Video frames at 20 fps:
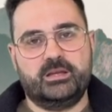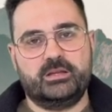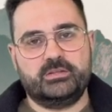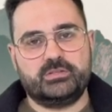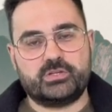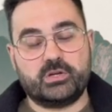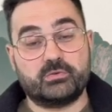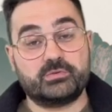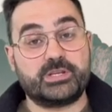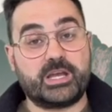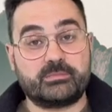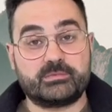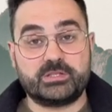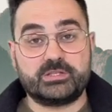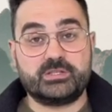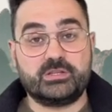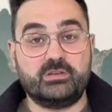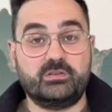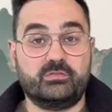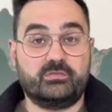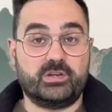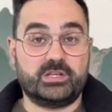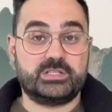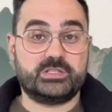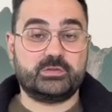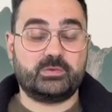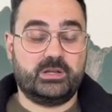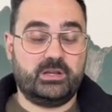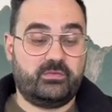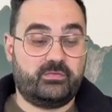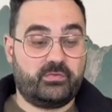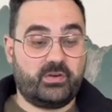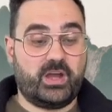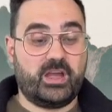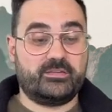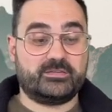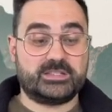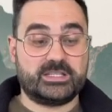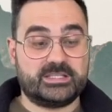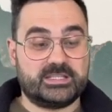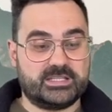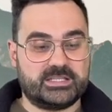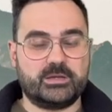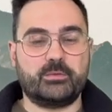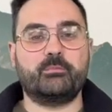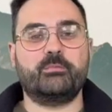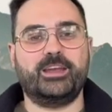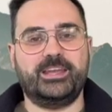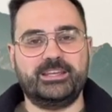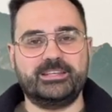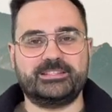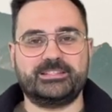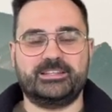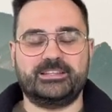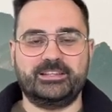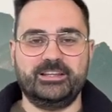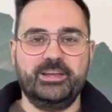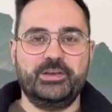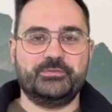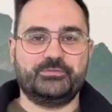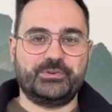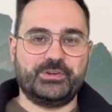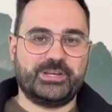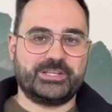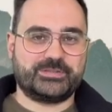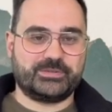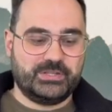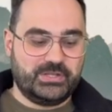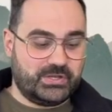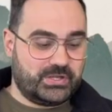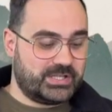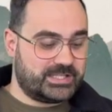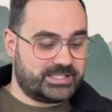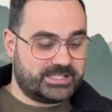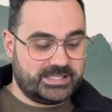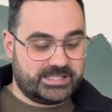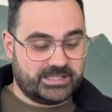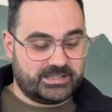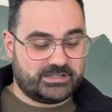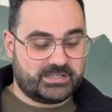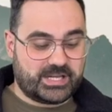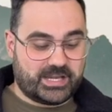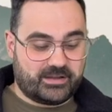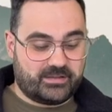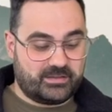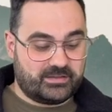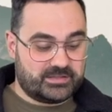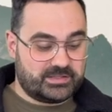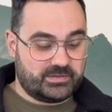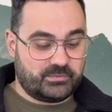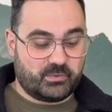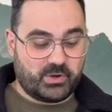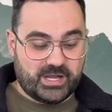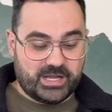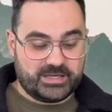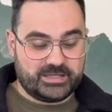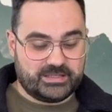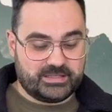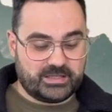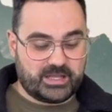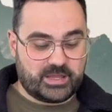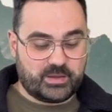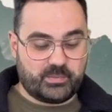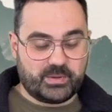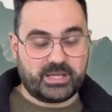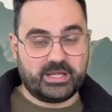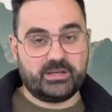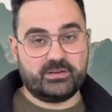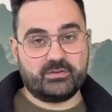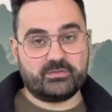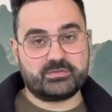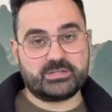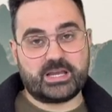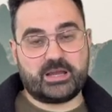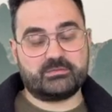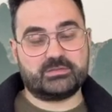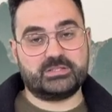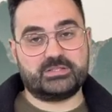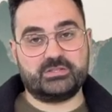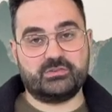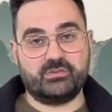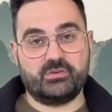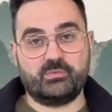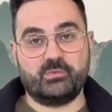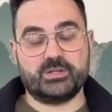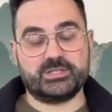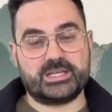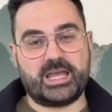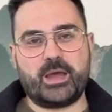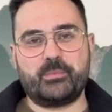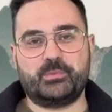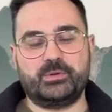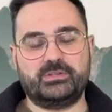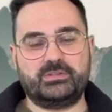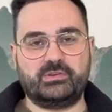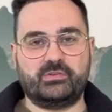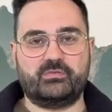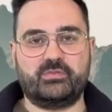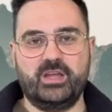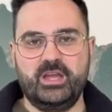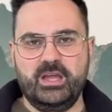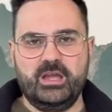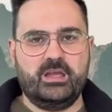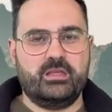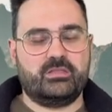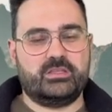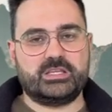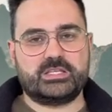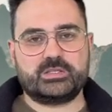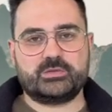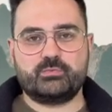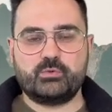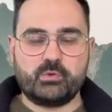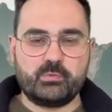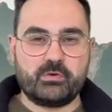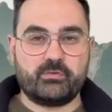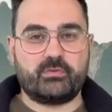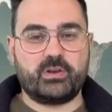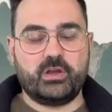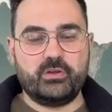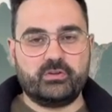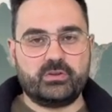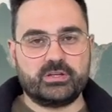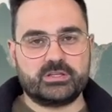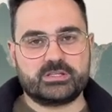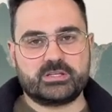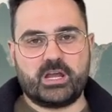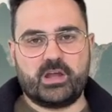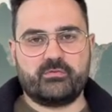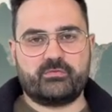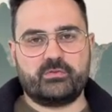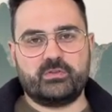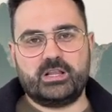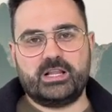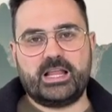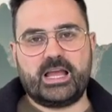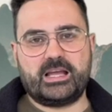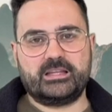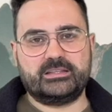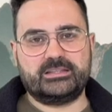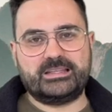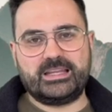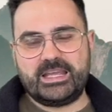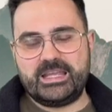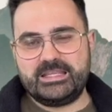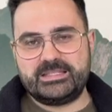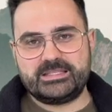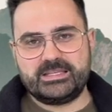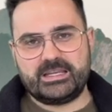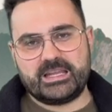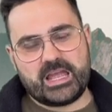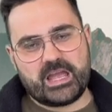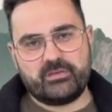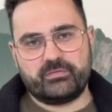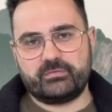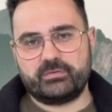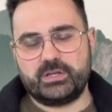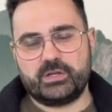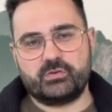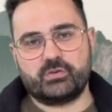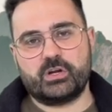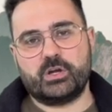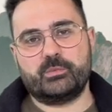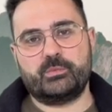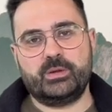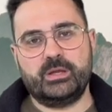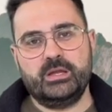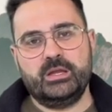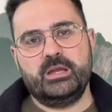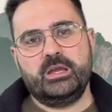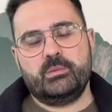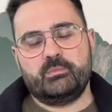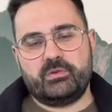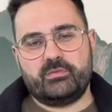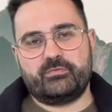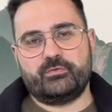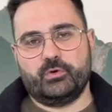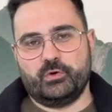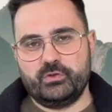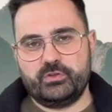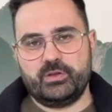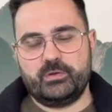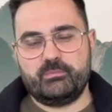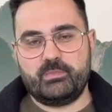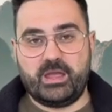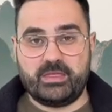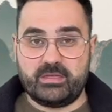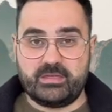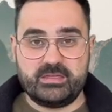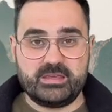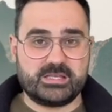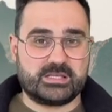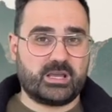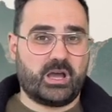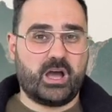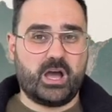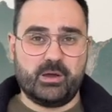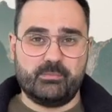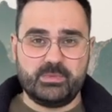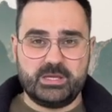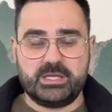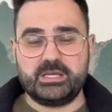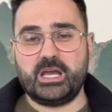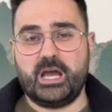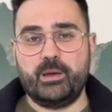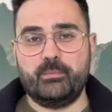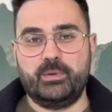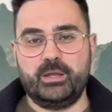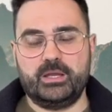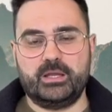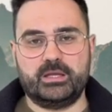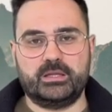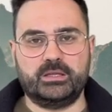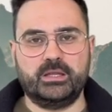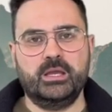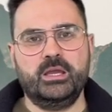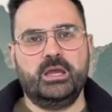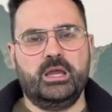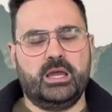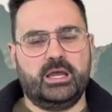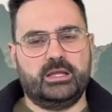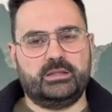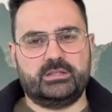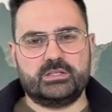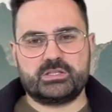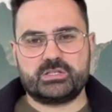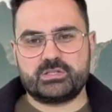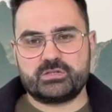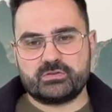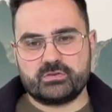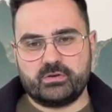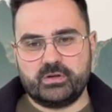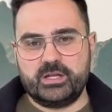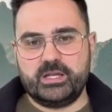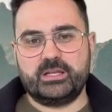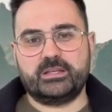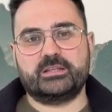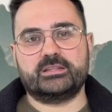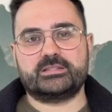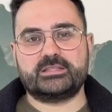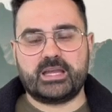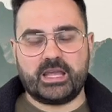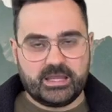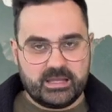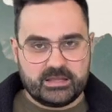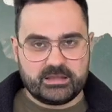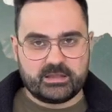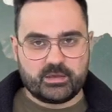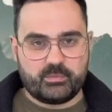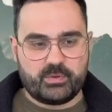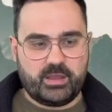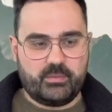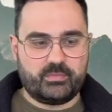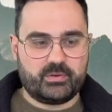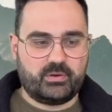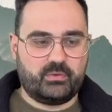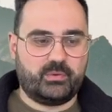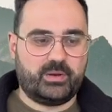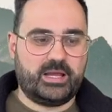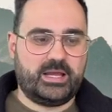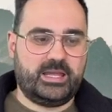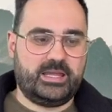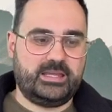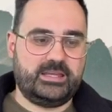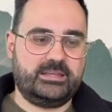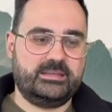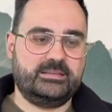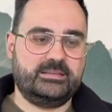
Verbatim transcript: Joel chapter 2, verse 25 says this amazing verse. When you consider chapter 1 and, and the beginning of chapter 2 and what's happened of this swarm of locusts going through the land and eating every crop before them, and then this army coming and, and destroying and taking the people away.